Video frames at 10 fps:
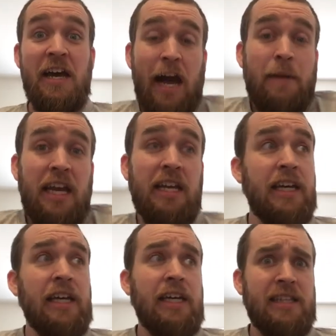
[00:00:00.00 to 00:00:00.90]
I mean,
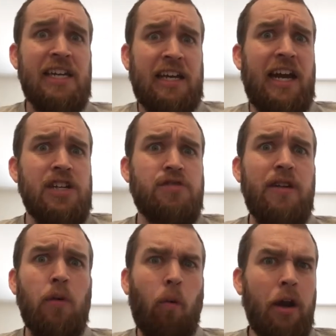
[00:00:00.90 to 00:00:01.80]
they kind of
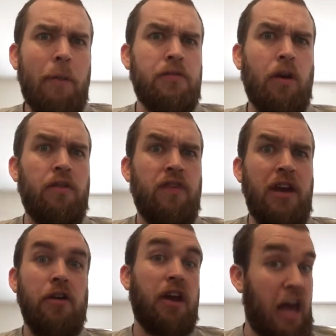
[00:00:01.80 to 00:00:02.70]
tried to one-up Darth
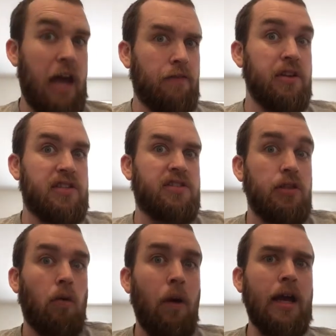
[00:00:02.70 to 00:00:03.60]
Vader in every
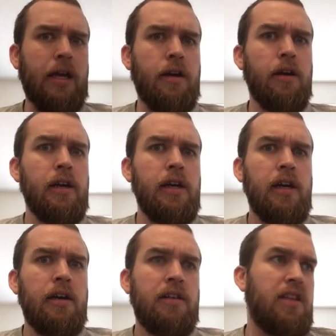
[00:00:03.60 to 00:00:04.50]
single way here
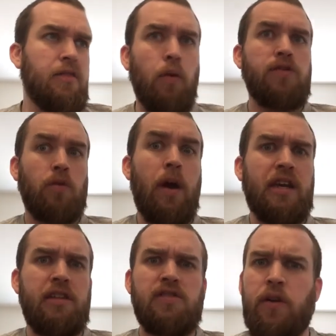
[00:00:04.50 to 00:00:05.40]
in The Force
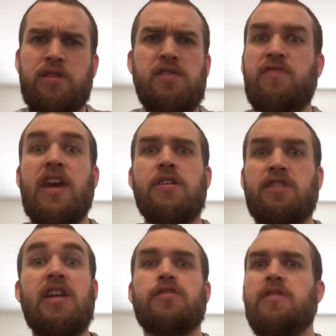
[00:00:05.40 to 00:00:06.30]
Awakens versus
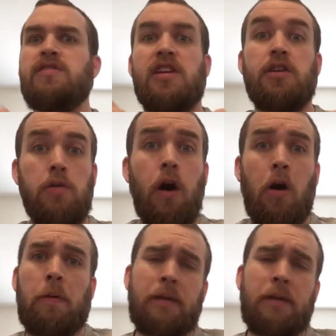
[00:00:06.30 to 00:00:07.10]
Vader's entrance in A New Hope.